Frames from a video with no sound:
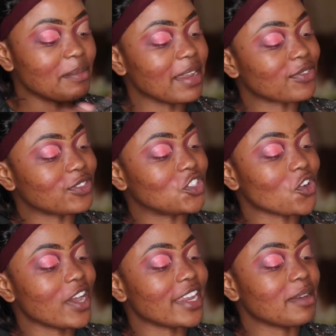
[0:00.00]
I'm left with
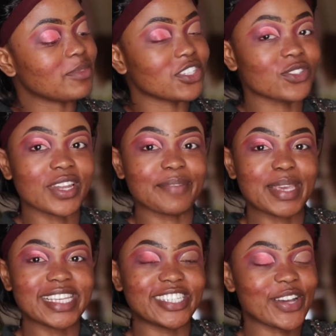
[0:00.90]
Joy, and I'm just gonna
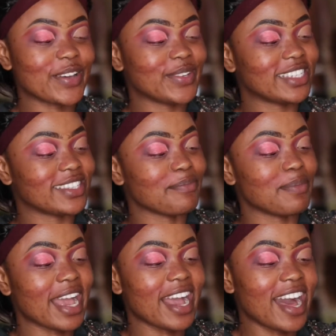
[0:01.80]
pick Joy, which is the
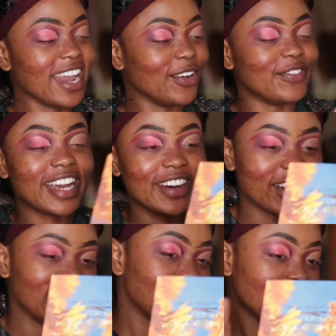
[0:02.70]
black color. Oh my
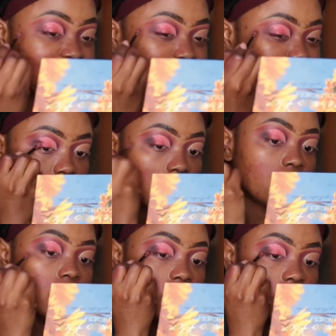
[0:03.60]
god.
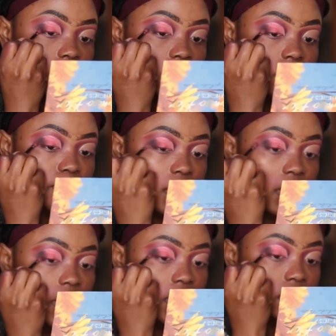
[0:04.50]
Let's
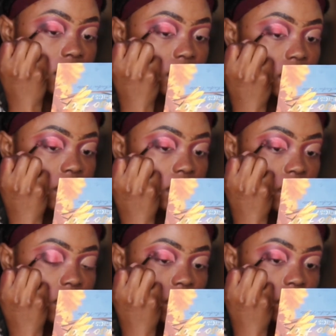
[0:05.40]
blend
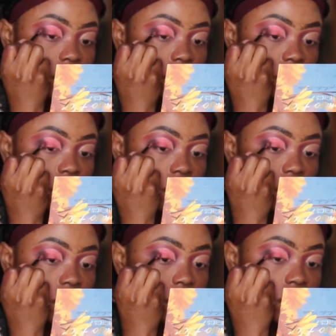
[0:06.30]

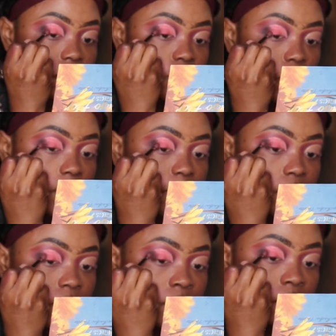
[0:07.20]
the
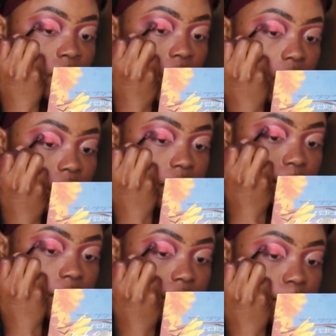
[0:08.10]
purple color
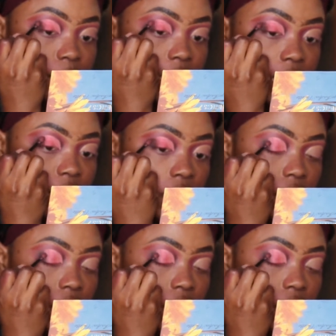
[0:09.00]
with the black.